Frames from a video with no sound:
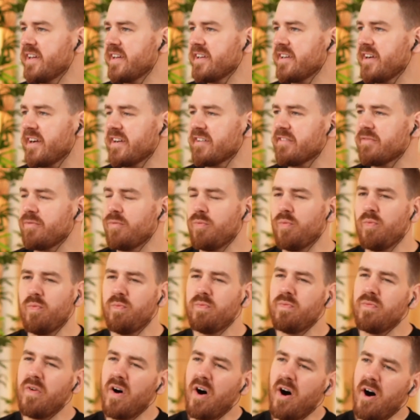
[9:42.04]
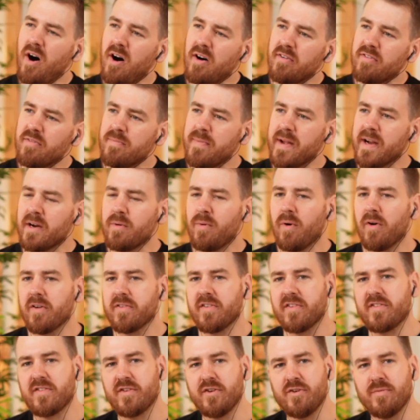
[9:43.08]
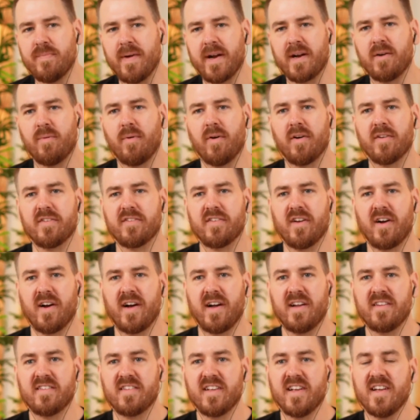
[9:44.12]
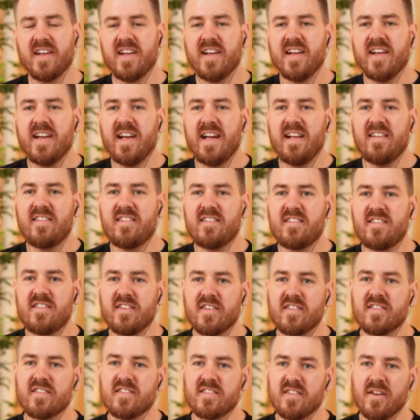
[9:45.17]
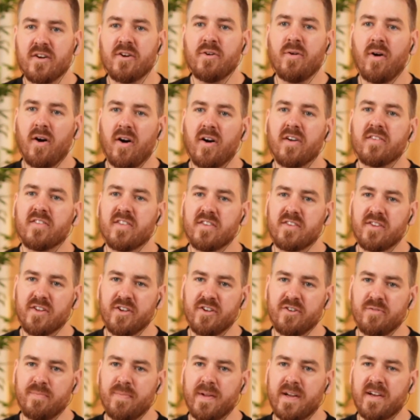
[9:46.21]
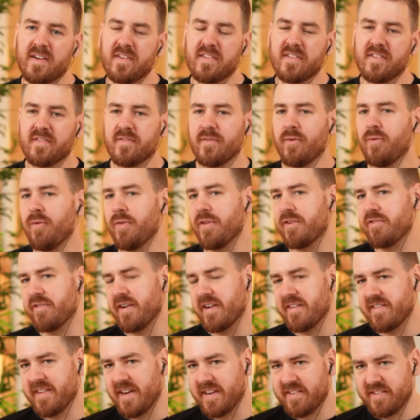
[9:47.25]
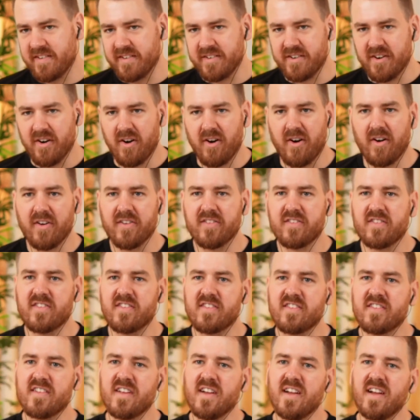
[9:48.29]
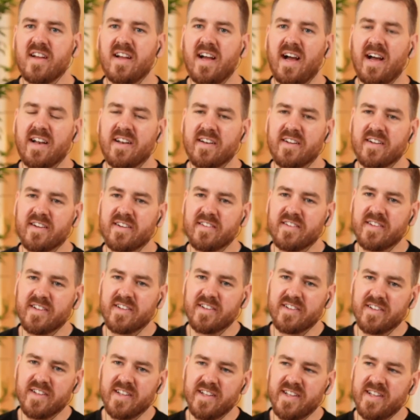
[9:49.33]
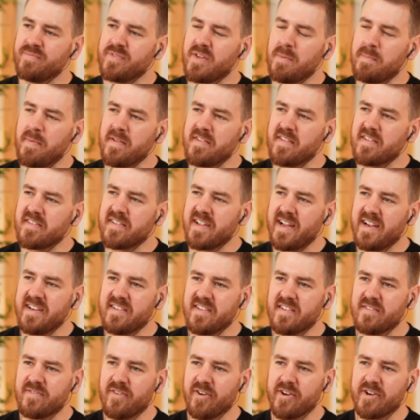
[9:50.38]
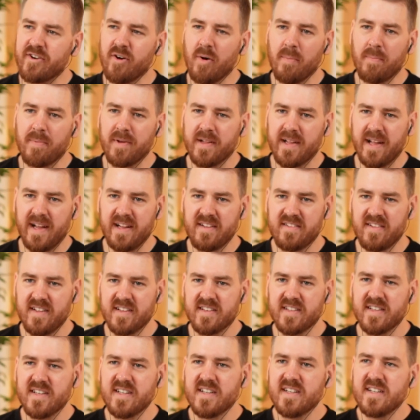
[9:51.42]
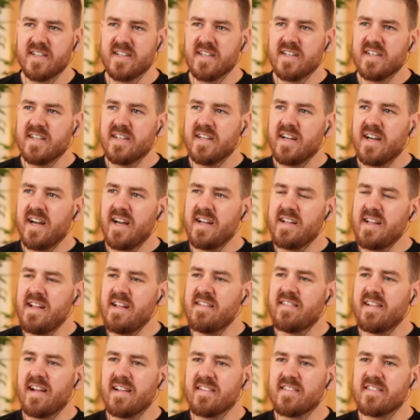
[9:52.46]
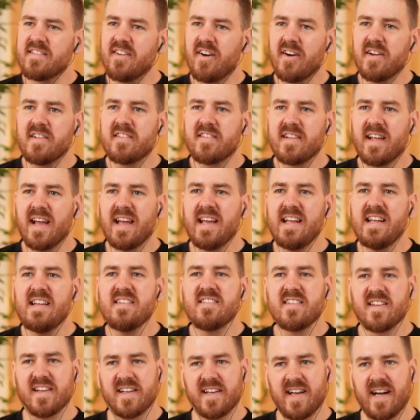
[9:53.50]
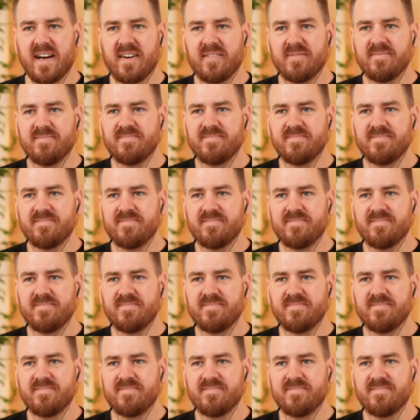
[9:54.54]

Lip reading: kind of half a megawatt to 2 megawatt size, it's just so hard to do because of all the transaction costs, and the business case is very complicated. Is that starting to get easier now?